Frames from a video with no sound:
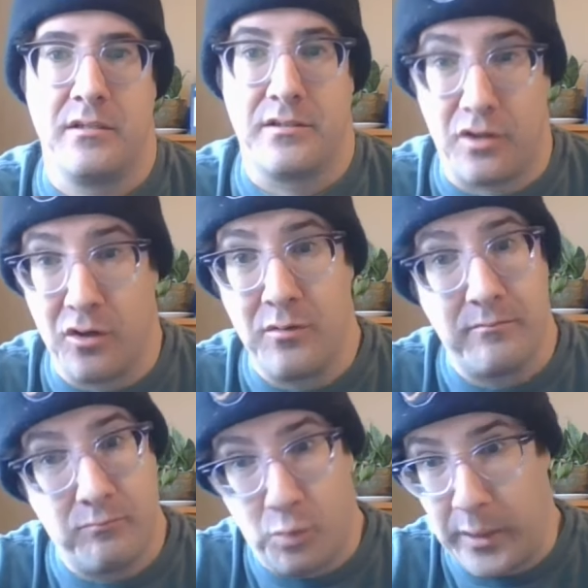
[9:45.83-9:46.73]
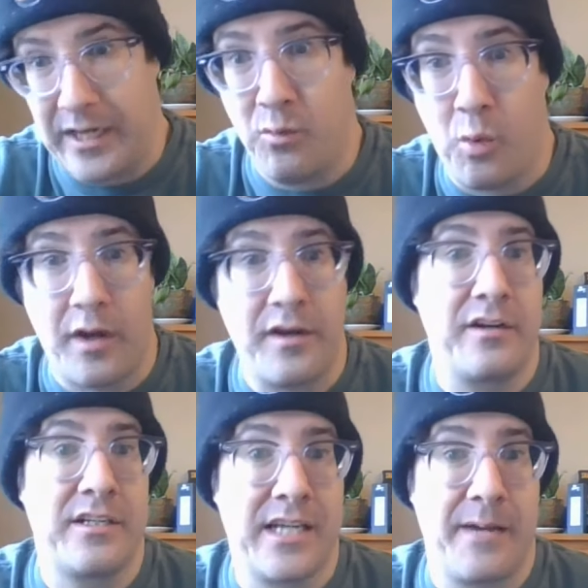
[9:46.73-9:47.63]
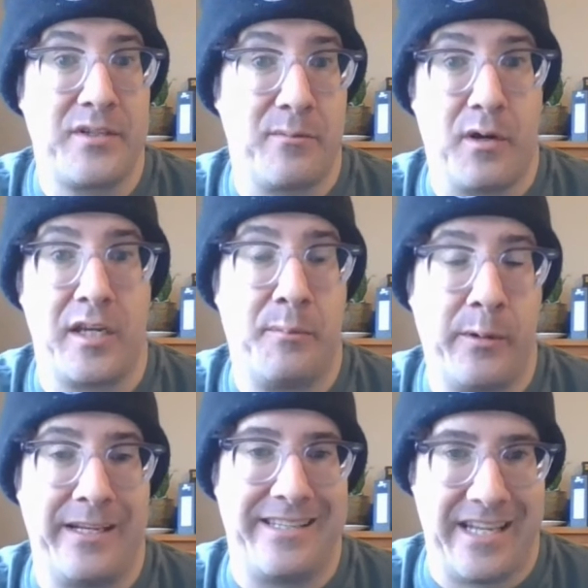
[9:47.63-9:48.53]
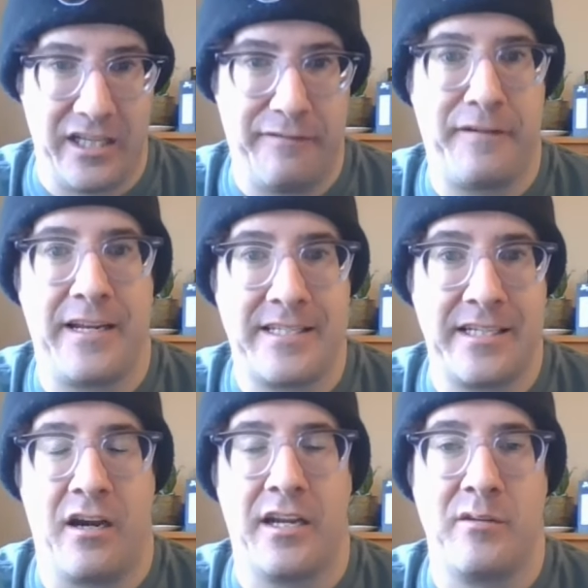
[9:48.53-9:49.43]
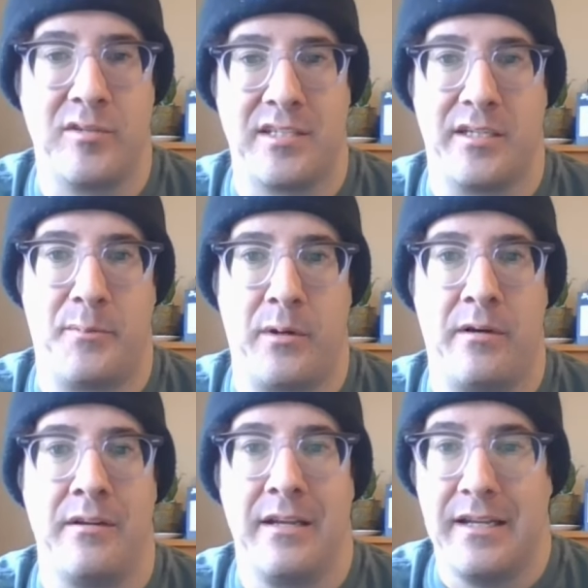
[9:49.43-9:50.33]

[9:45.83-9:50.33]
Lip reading: So win 100 times your money playing daily fantasy hockey with sleeper.